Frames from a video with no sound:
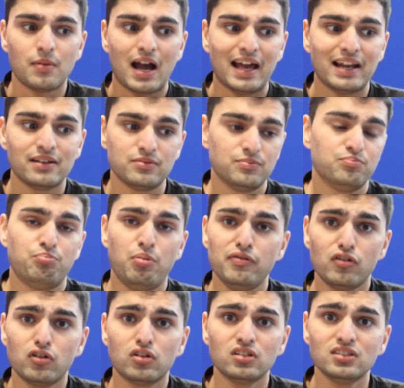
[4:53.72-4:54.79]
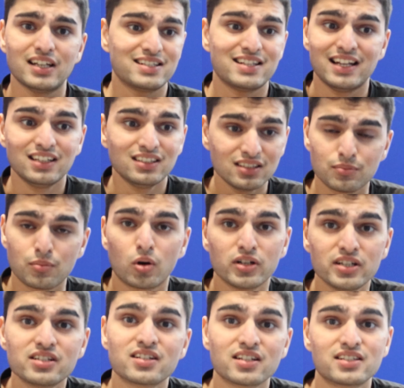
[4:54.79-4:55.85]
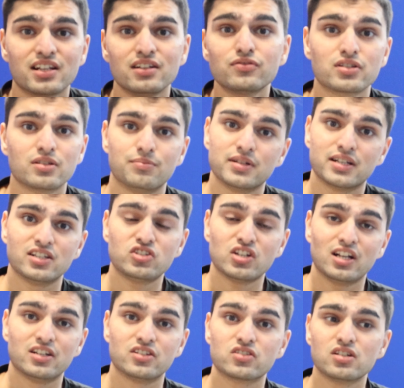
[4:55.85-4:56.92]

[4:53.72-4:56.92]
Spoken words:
And before all that, selecting the monitors itself was the biggest challenge,